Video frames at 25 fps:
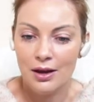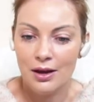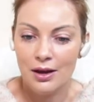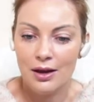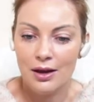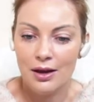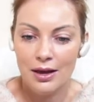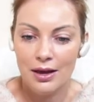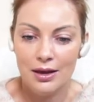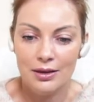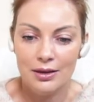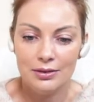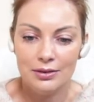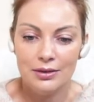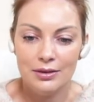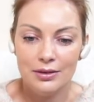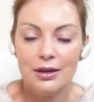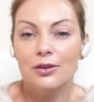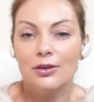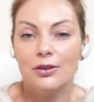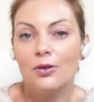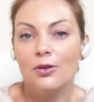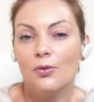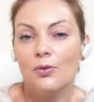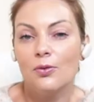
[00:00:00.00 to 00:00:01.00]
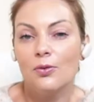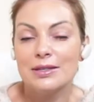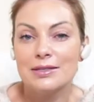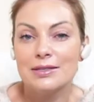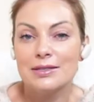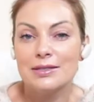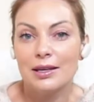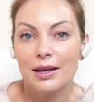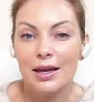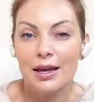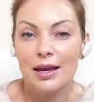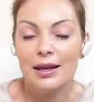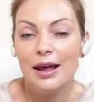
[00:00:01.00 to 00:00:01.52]
Uh, and thank
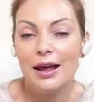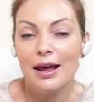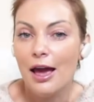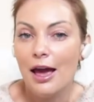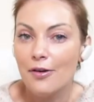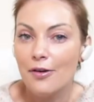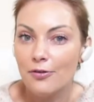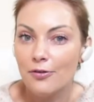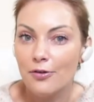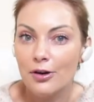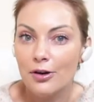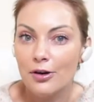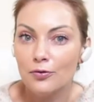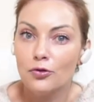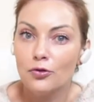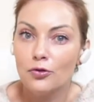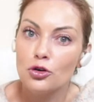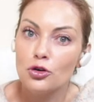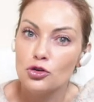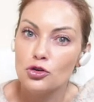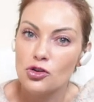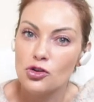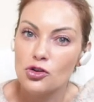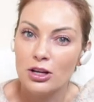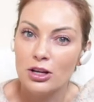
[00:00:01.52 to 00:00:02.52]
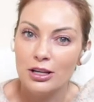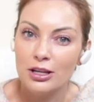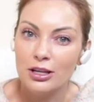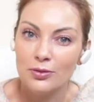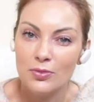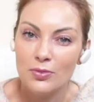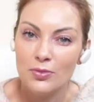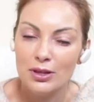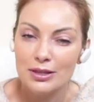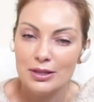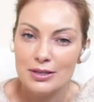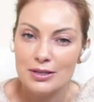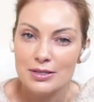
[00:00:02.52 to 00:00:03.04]
you once again, everyone, for
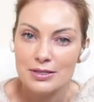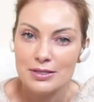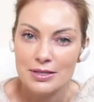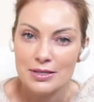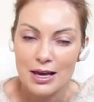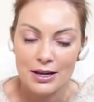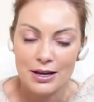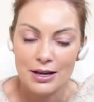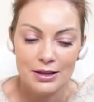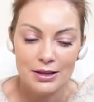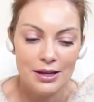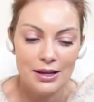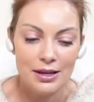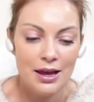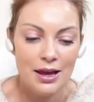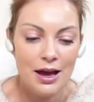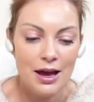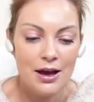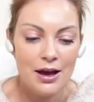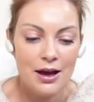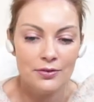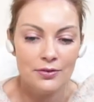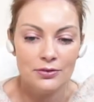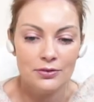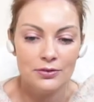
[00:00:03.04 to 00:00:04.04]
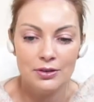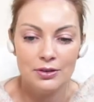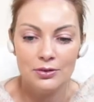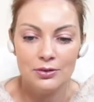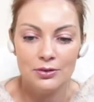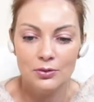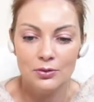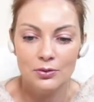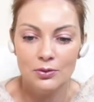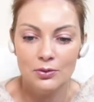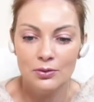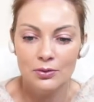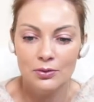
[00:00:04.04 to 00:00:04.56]
joining me this Saturday
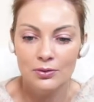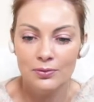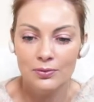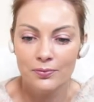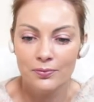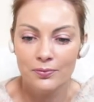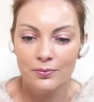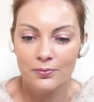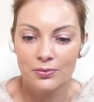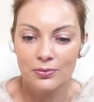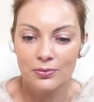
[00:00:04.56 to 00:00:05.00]
afternoon.